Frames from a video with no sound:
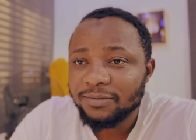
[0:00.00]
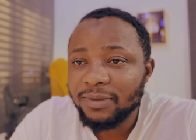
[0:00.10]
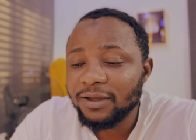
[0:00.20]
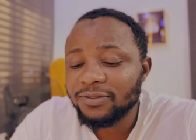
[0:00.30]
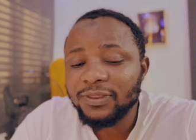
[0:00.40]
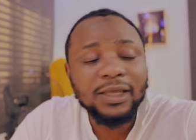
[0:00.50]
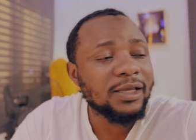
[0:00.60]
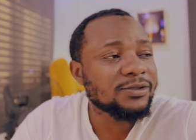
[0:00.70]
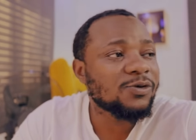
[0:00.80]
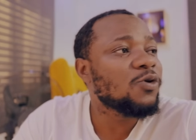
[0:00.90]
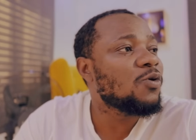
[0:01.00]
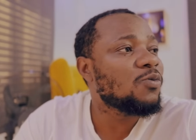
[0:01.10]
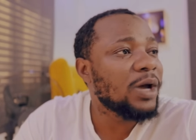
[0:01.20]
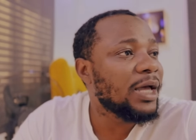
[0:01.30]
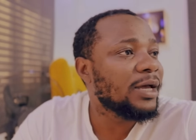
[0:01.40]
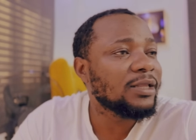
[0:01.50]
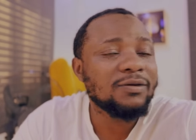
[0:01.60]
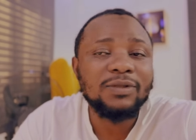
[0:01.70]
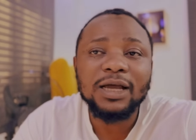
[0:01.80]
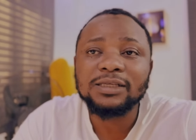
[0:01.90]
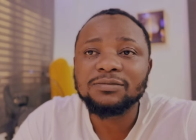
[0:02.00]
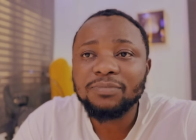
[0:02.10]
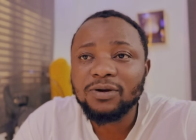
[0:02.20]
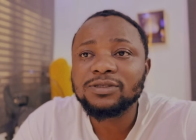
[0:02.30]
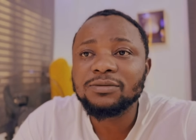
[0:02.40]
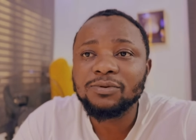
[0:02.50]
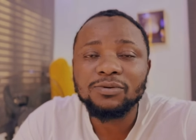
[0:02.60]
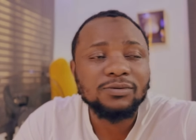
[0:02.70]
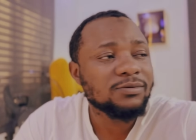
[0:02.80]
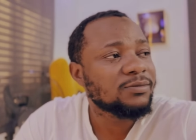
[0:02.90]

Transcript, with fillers: Make things go well, if that is possible.